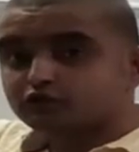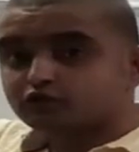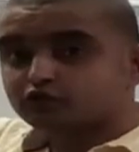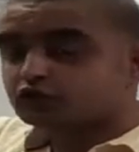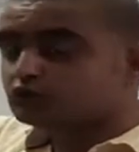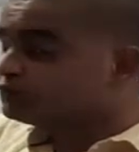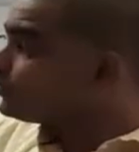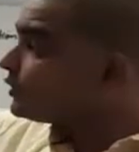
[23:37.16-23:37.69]

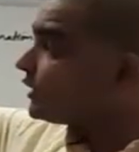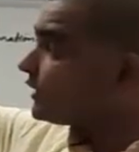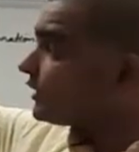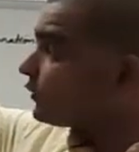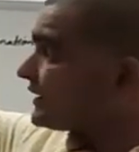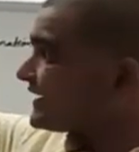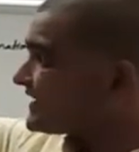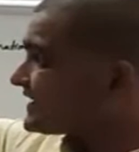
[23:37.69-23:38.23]
to
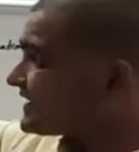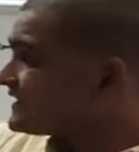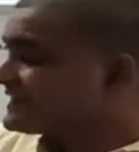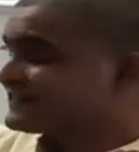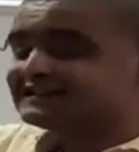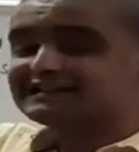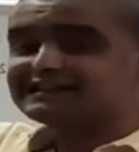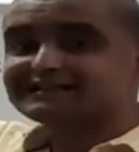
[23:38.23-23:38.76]

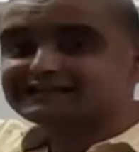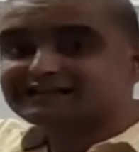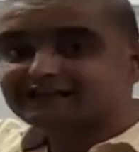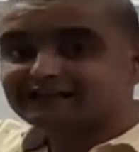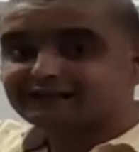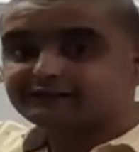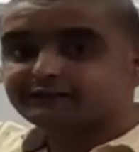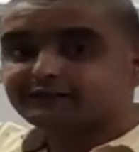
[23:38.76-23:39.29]
questions in the
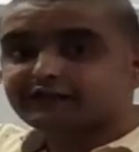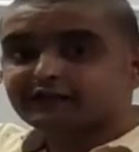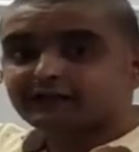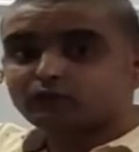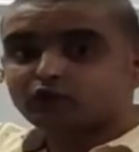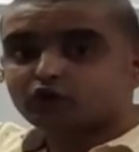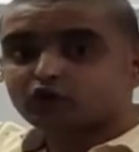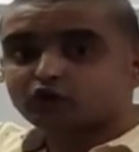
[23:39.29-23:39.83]

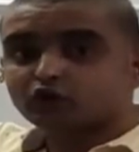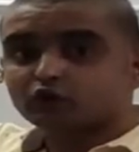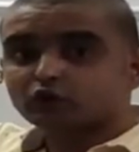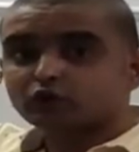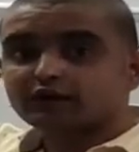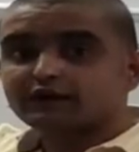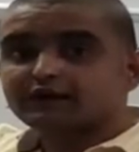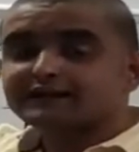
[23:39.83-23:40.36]
speaking
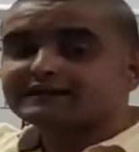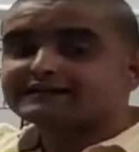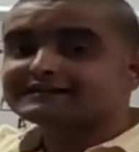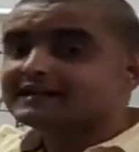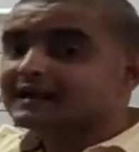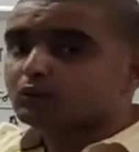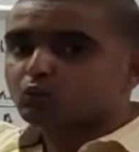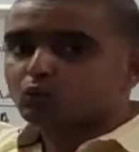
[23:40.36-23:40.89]
module
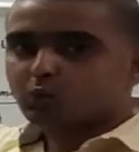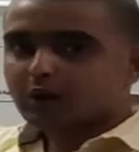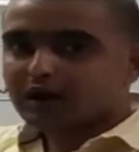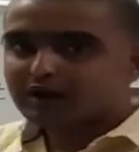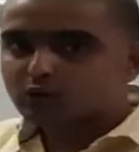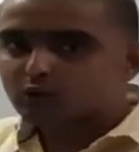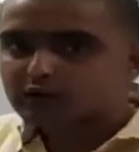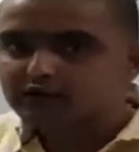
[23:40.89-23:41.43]
is that
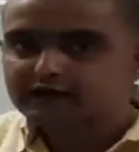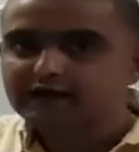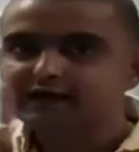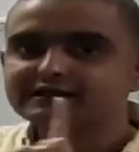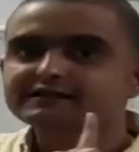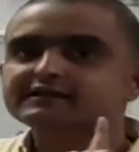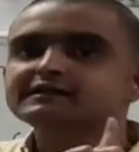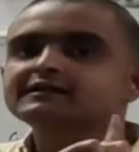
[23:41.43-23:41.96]
one word
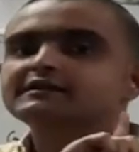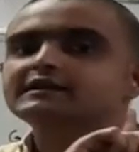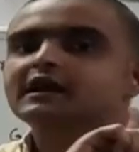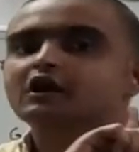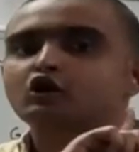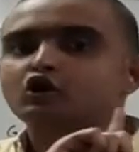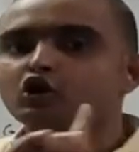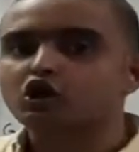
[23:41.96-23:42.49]
answers
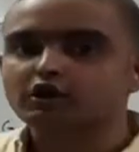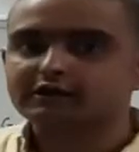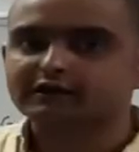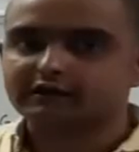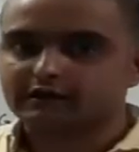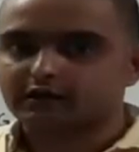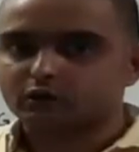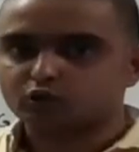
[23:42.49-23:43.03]
are not
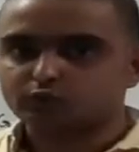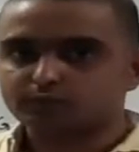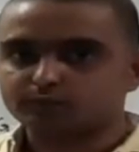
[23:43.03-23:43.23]
allowed.